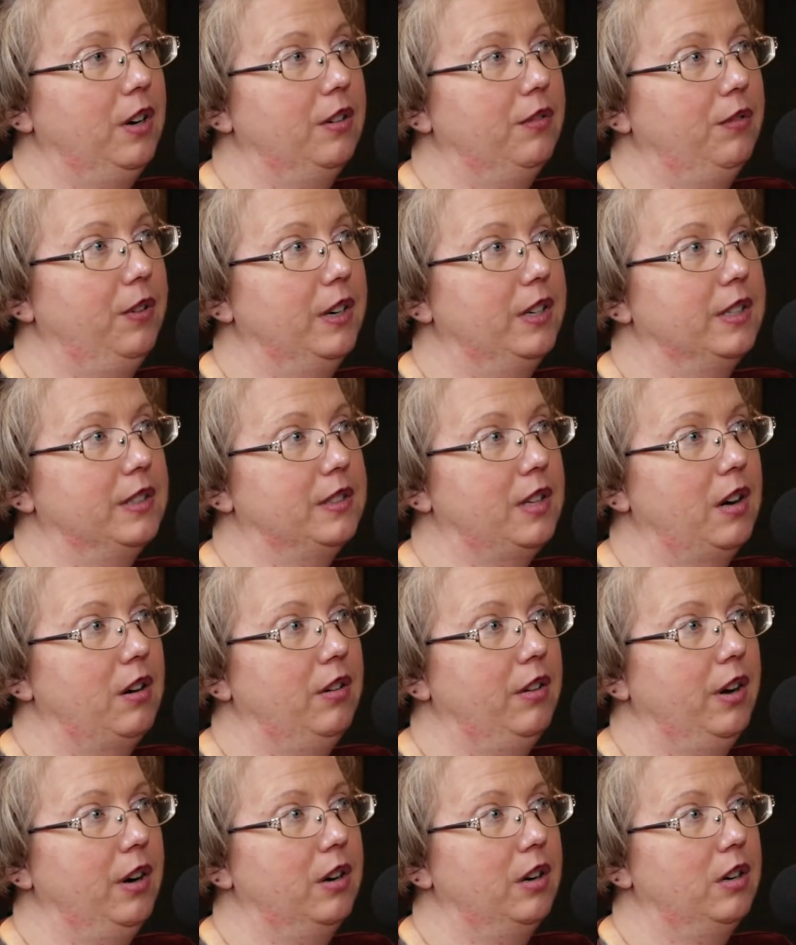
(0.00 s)
fitness
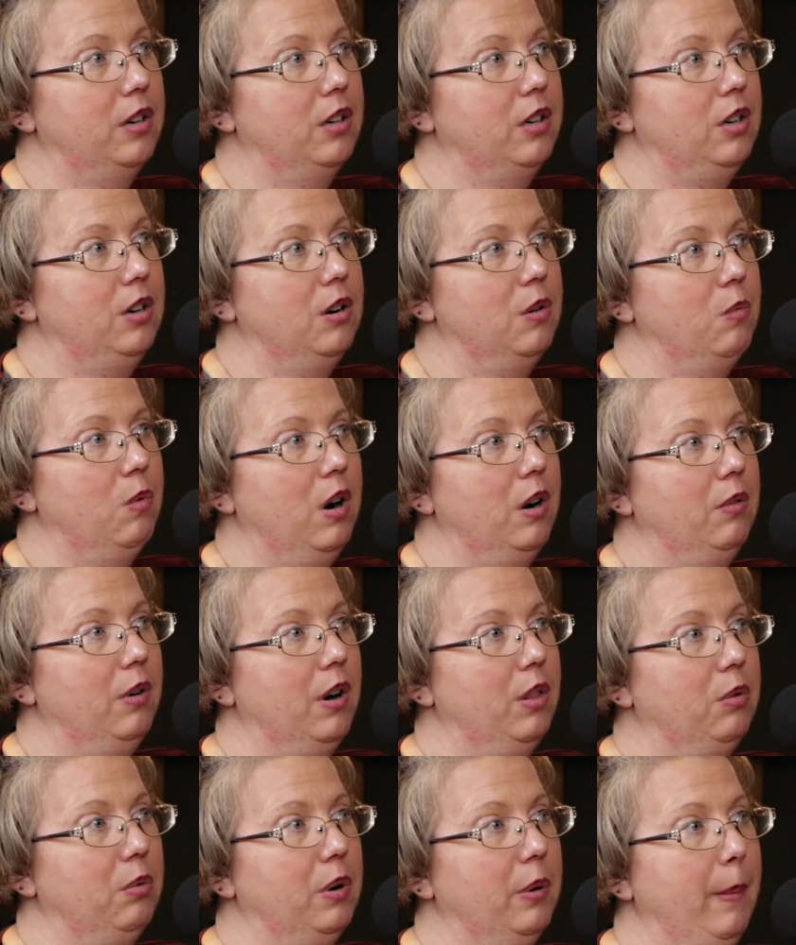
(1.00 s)
center that you can walk
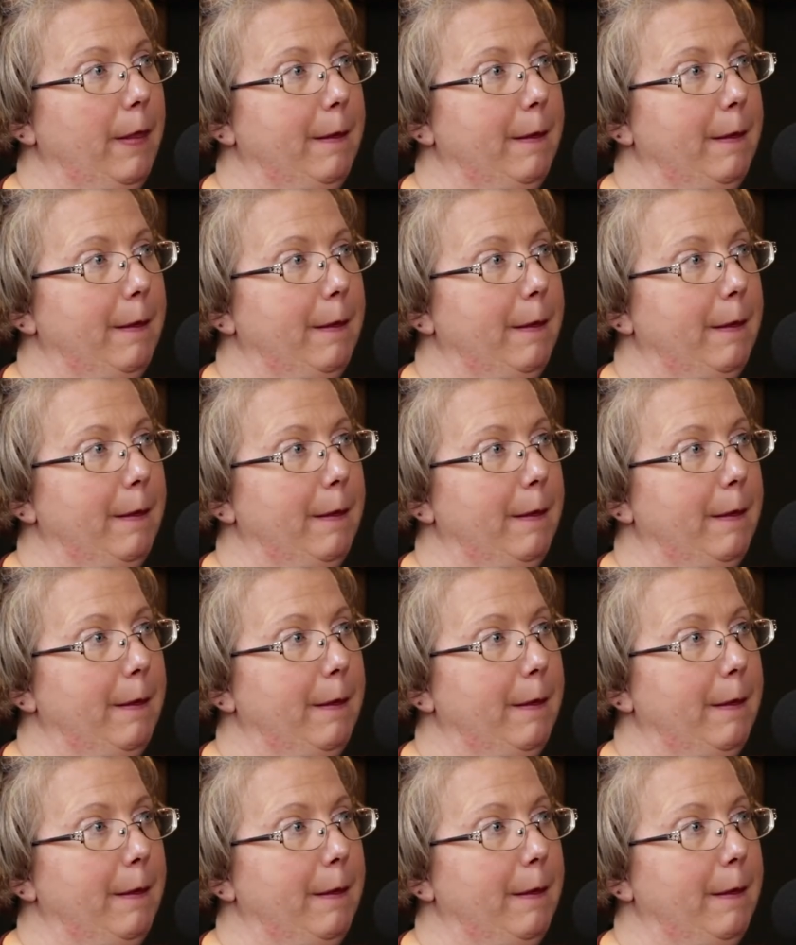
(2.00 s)
right through.